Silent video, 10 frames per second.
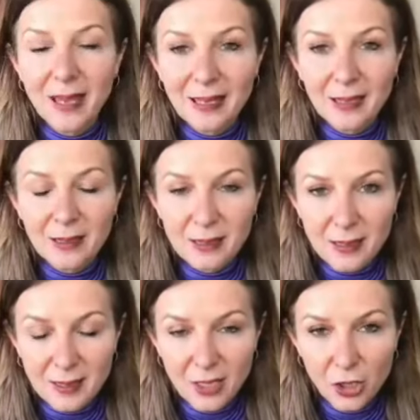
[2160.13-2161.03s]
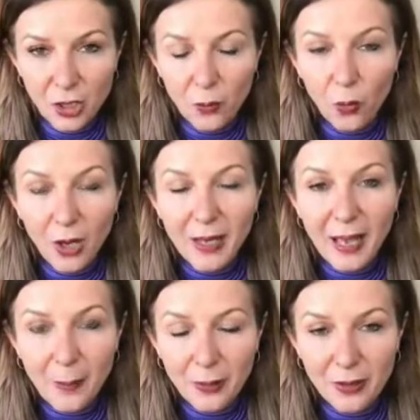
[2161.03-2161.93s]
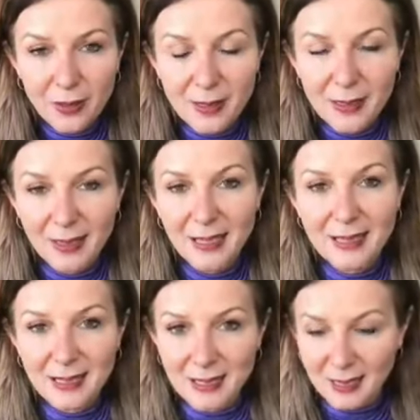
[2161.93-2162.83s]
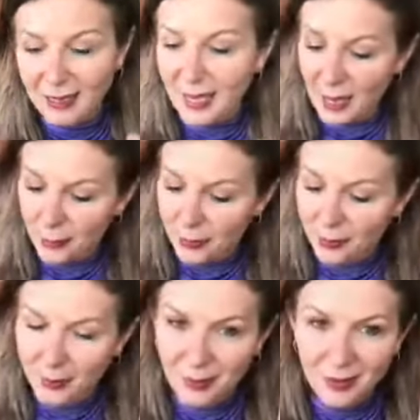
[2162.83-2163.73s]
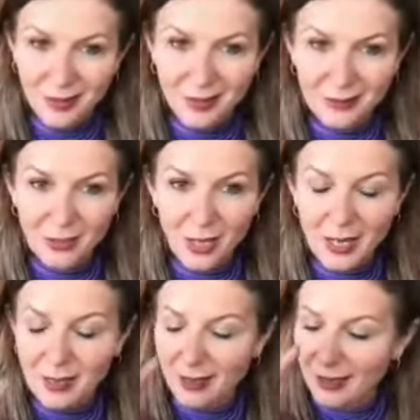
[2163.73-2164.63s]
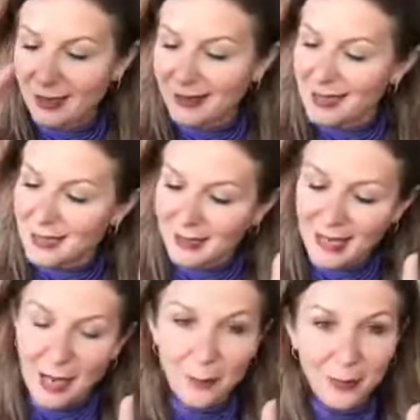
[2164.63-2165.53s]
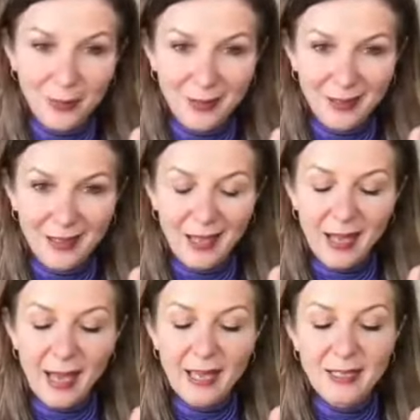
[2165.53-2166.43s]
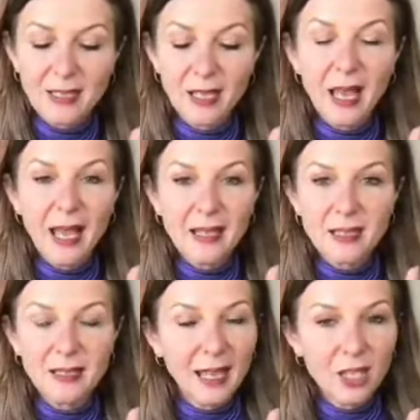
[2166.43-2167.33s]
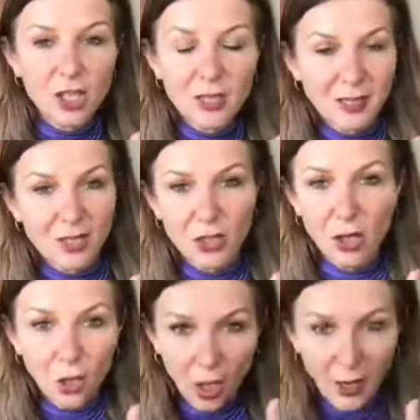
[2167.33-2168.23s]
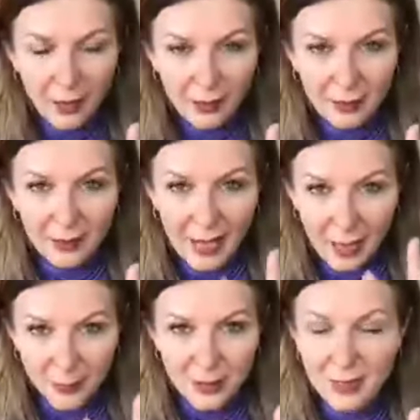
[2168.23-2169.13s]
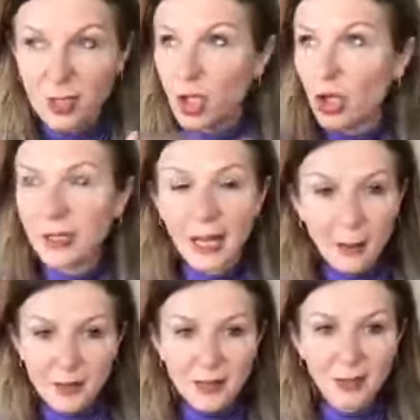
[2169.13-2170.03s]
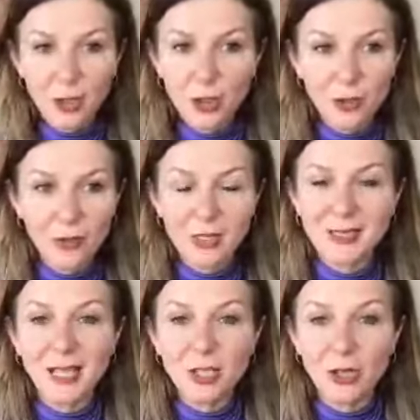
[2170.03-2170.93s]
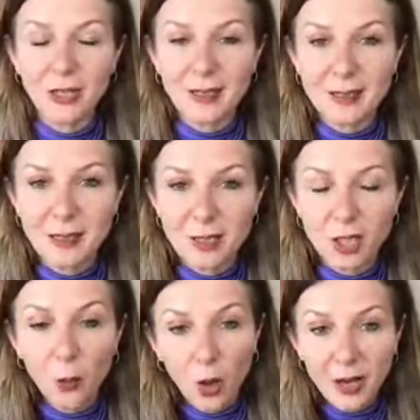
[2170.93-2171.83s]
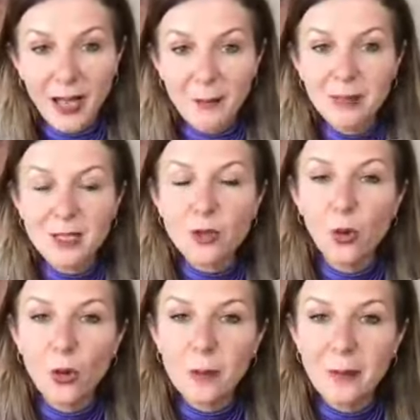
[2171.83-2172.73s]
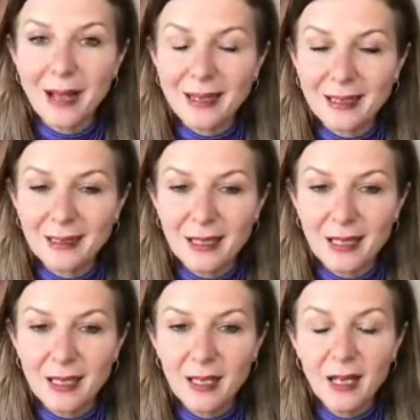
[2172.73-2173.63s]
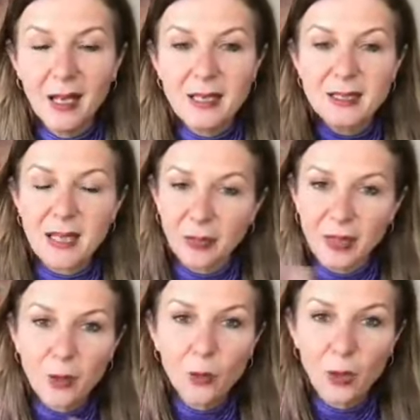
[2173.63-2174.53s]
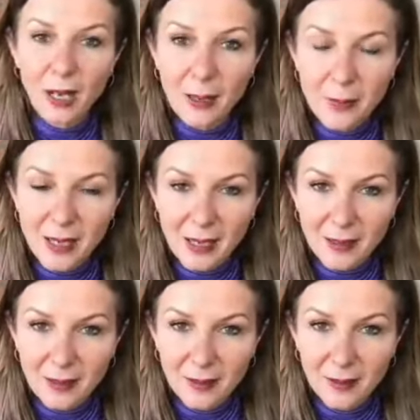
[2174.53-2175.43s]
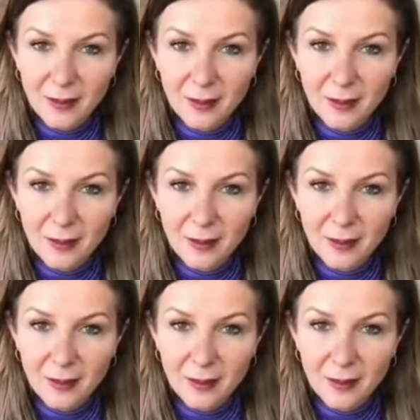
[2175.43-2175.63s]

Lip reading: making a decision, what happens is there's a gap, right? There's a gap. And nature does not like gaps. There's no gaps in the universe. They don't exist. So what happens automatically, something will come in.